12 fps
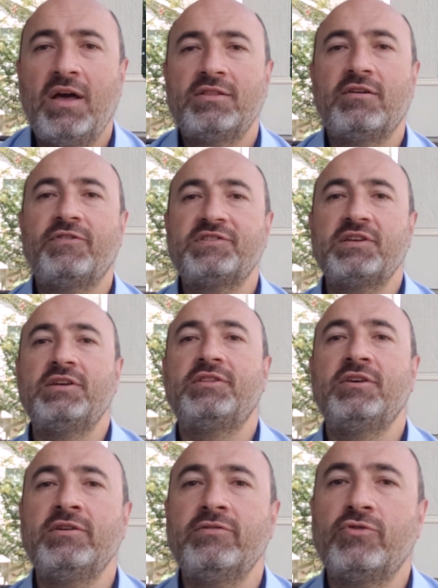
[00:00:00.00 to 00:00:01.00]
The
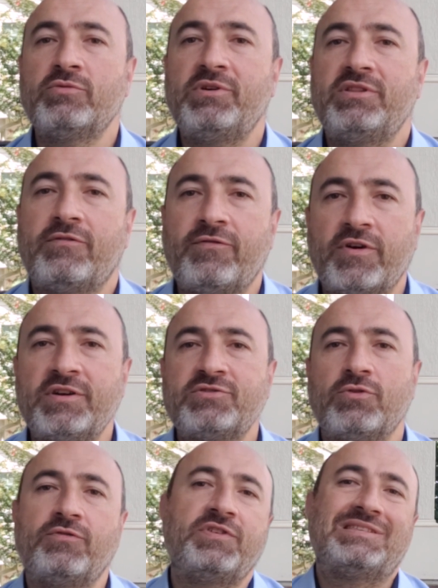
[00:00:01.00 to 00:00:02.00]
facility would be the
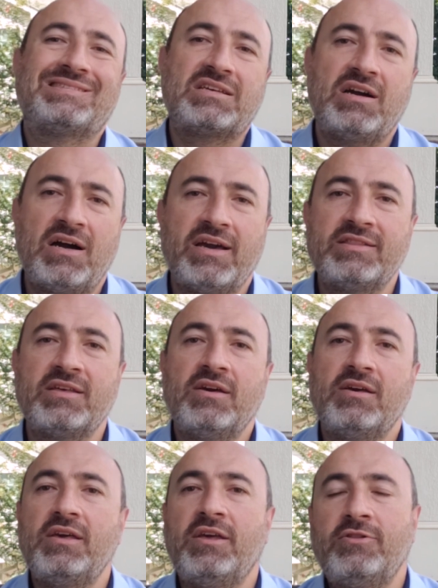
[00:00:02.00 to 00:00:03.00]
first of its kind
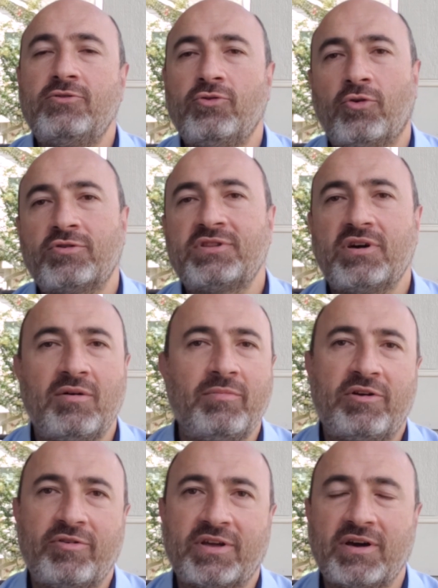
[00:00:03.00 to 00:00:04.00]
in North
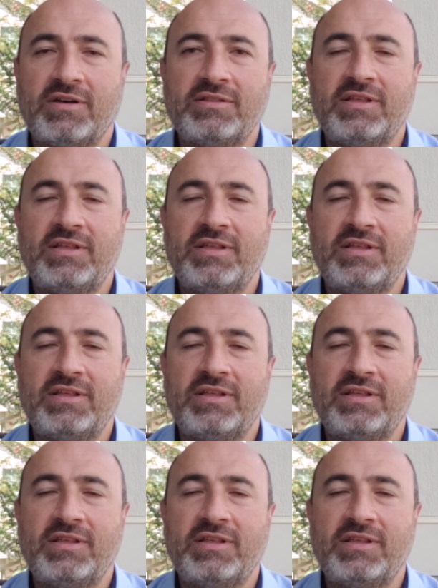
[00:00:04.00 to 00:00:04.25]
America.